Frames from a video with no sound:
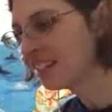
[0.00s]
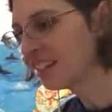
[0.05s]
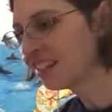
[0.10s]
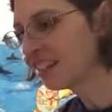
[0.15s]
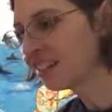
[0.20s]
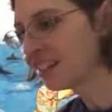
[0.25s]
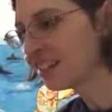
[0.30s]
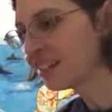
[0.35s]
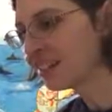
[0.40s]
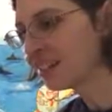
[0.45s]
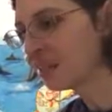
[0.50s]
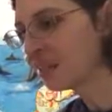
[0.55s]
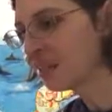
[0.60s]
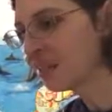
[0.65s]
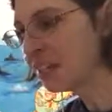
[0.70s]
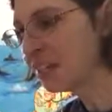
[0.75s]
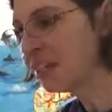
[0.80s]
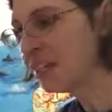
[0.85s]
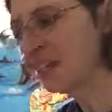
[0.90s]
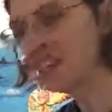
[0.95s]

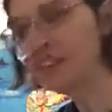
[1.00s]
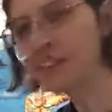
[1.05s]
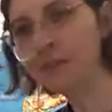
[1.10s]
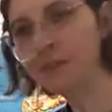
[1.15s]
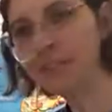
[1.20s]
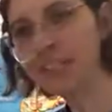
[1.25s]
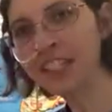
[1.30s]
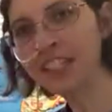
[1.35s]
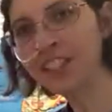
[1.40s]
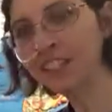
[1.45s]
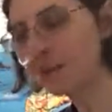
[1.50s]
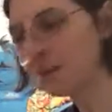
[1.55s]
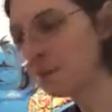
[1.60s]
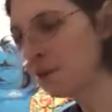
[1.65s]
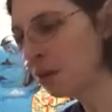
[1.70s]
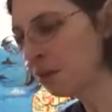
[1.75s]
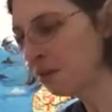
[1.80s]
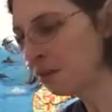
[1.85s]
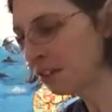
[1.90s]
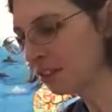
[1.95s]
and defeats the
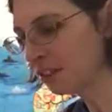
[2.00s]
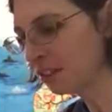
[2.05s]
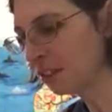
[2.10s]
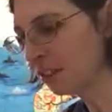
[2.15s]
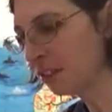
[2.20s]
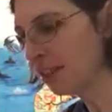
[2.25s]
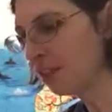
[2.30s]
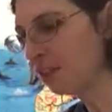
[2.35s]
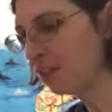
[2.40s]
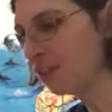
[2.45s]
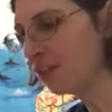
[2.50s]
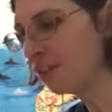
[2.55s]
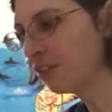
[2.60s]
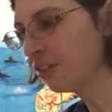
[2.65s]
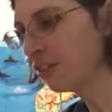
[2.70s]
purpose of